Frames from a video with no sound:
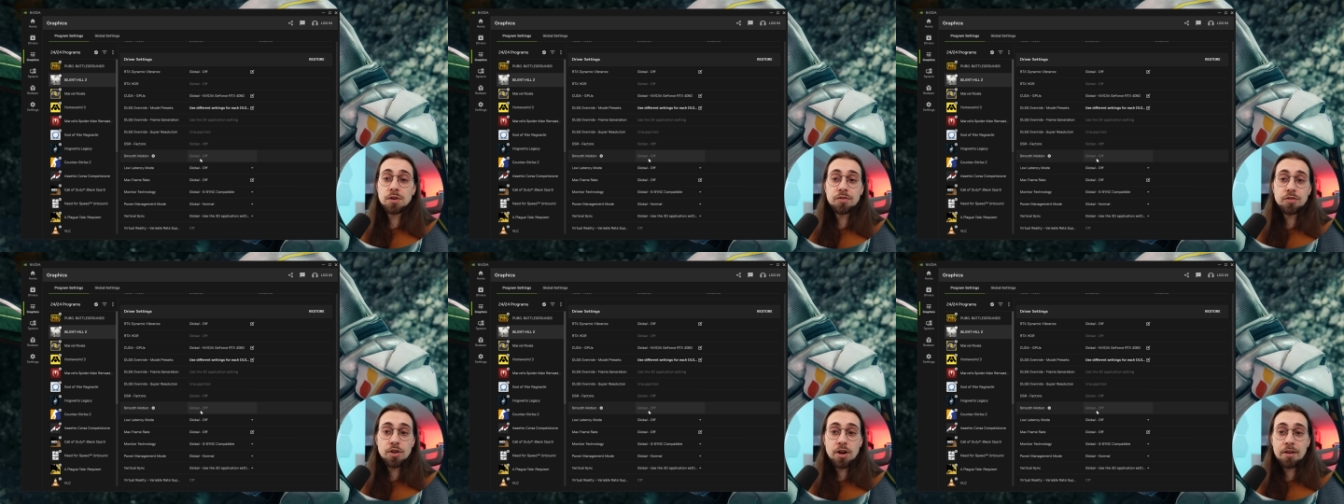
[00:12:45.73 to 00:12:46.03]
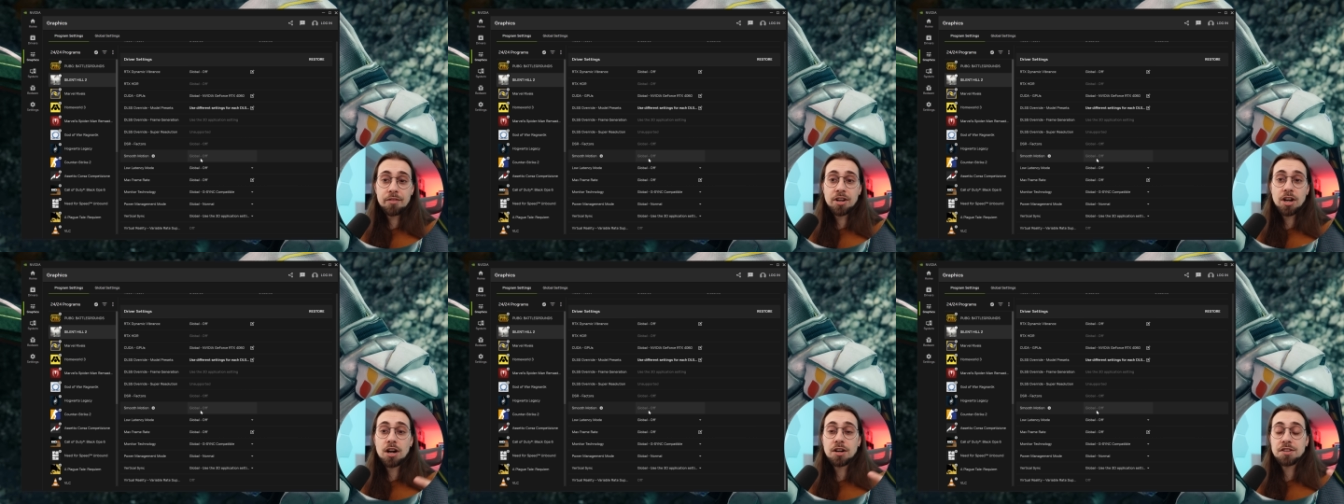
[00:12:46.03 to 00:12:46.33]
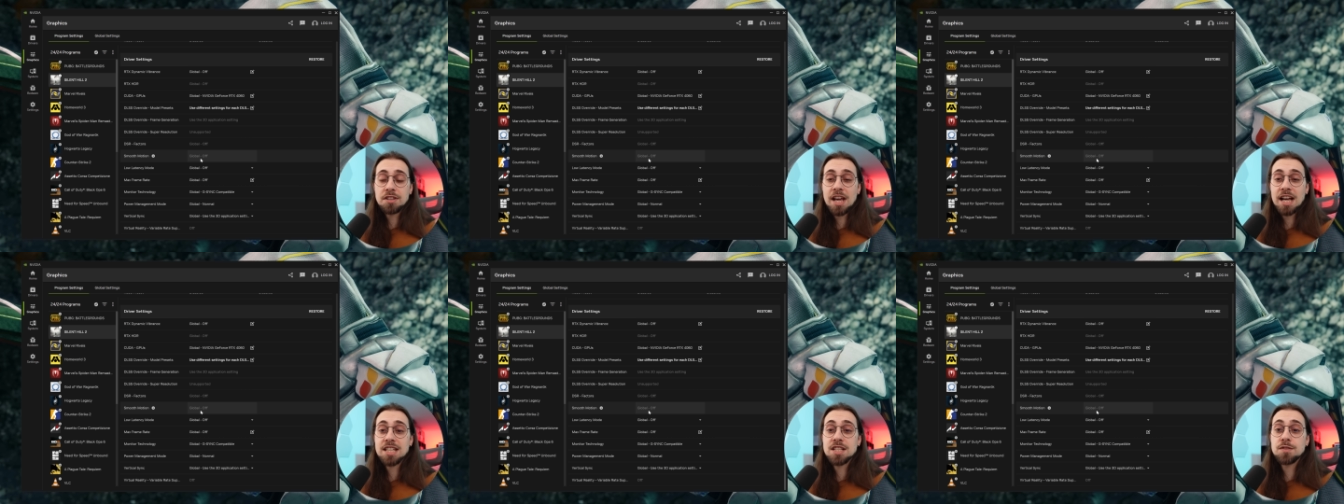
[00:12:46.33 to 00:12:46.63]
if you have an
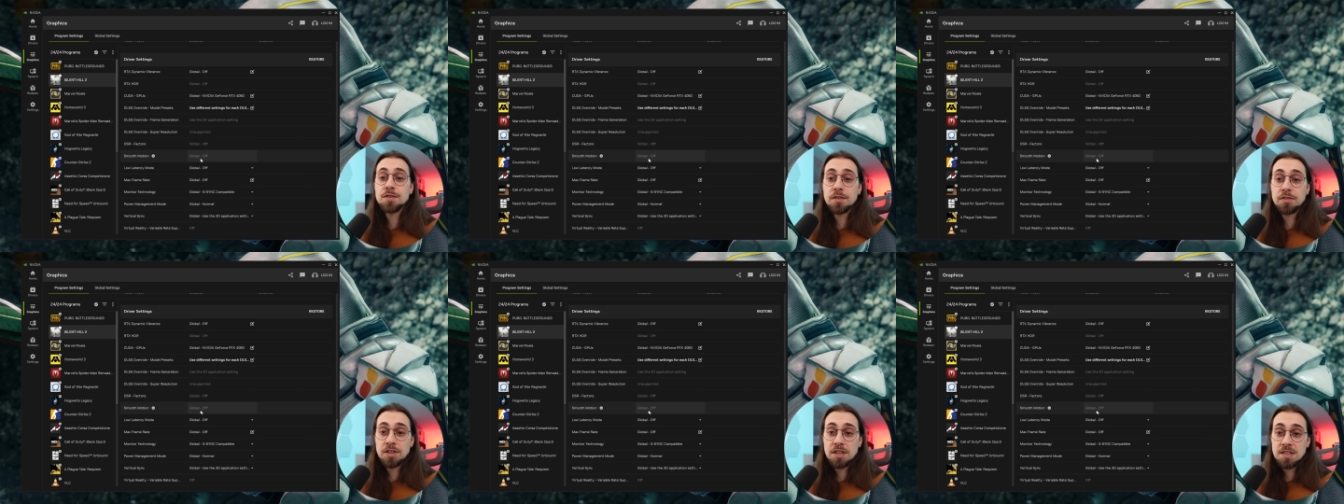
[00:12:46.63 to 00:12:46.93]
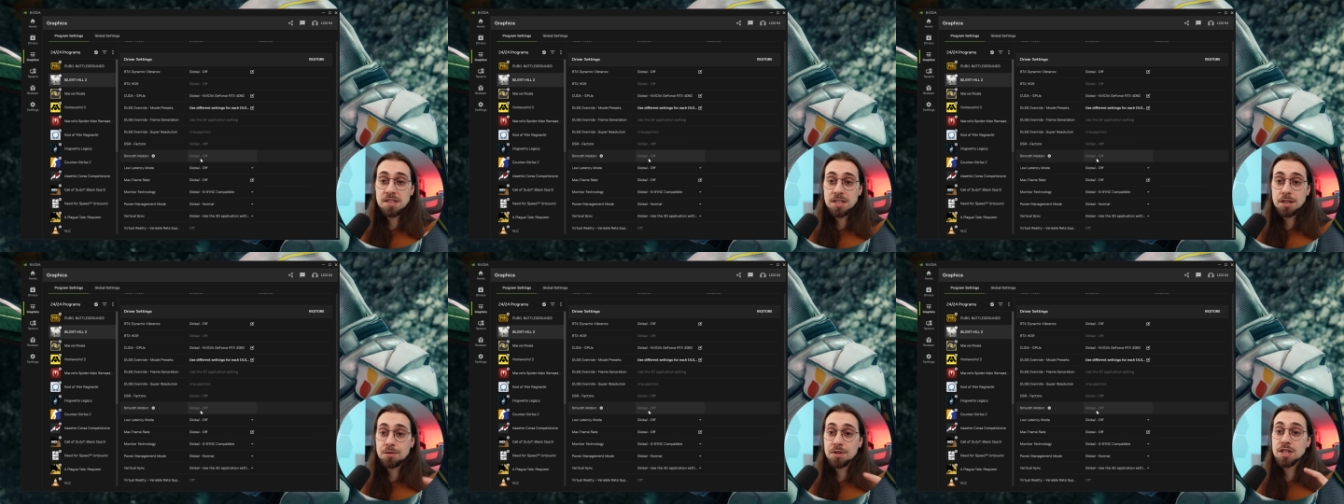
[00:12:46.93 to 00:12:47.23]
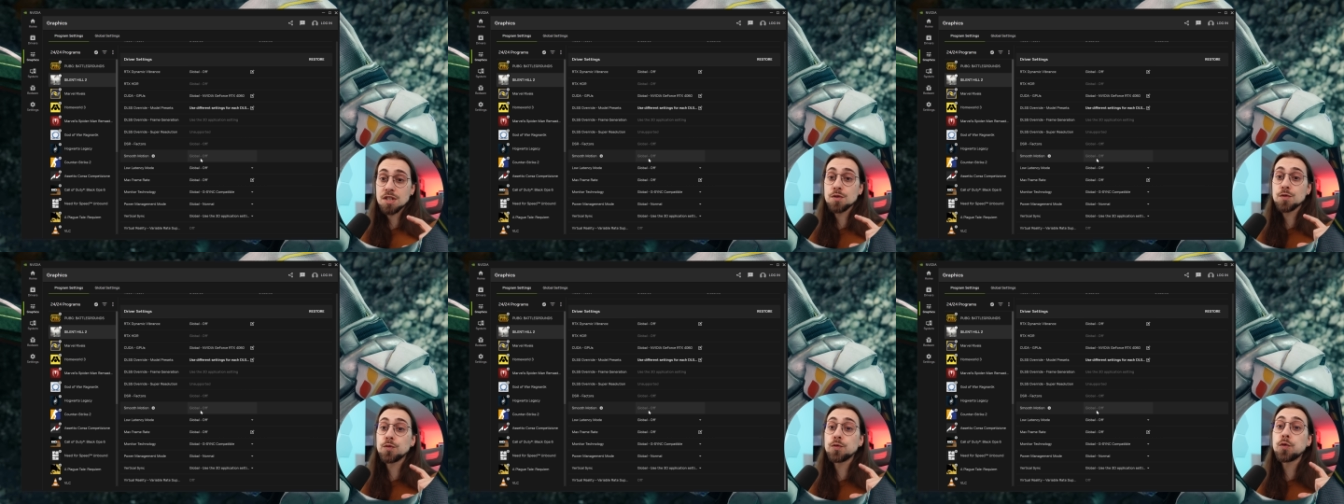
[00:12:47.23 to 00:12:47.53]
RTX 50
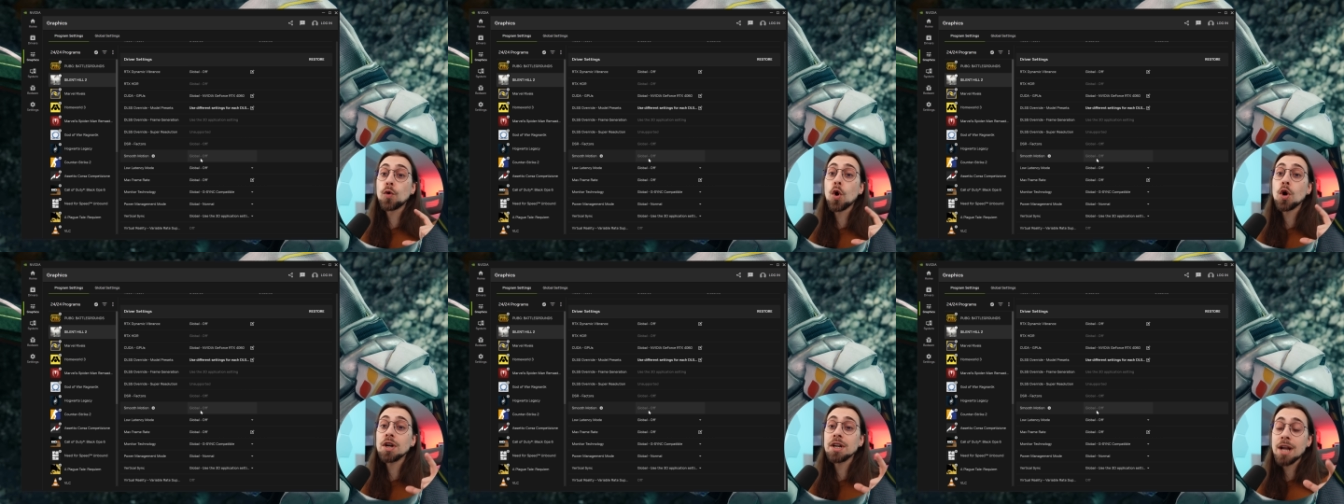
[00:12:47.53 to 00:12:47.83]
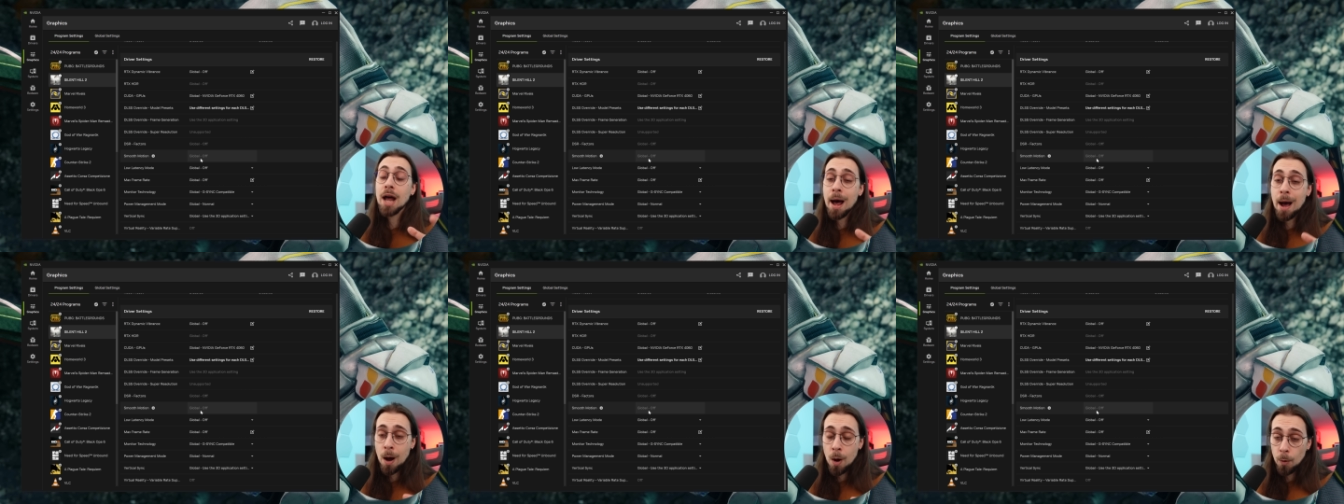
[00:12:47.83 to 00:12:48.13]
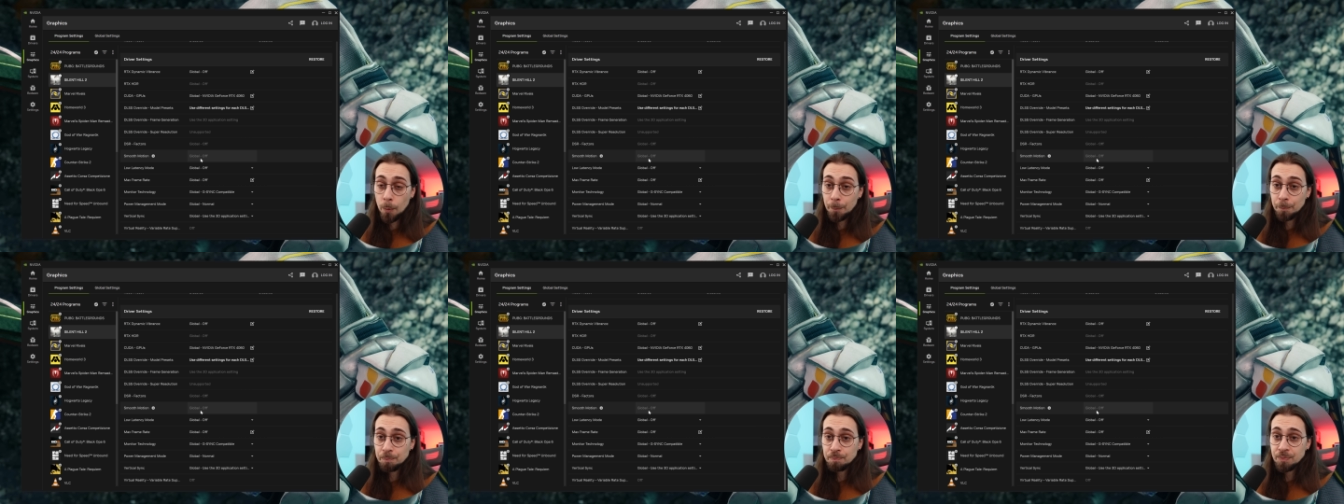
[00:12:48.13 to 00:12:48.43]
series, for
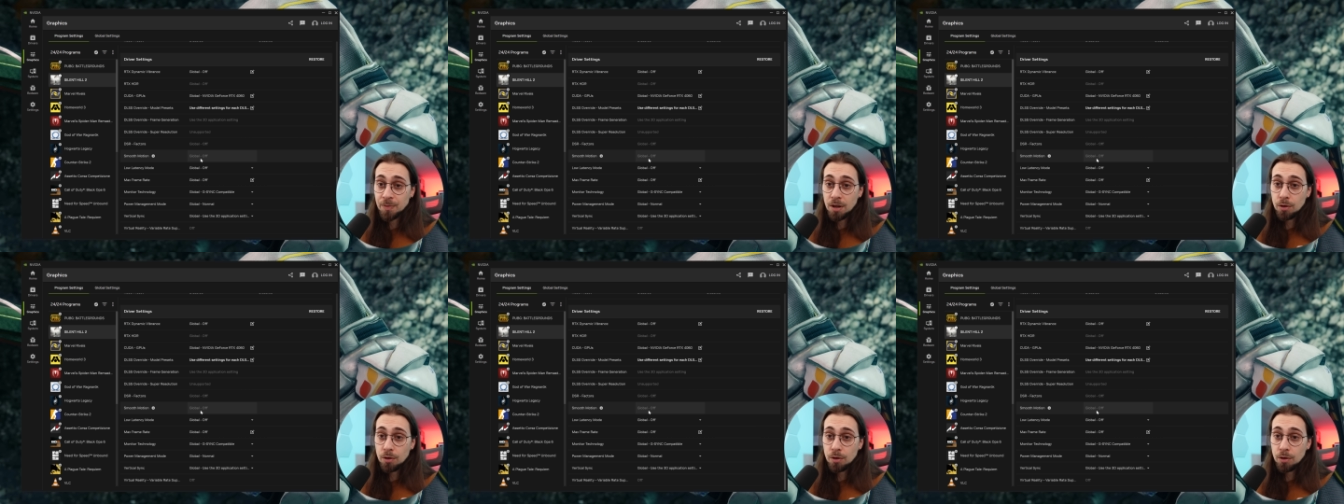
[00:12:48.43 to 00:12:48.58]
now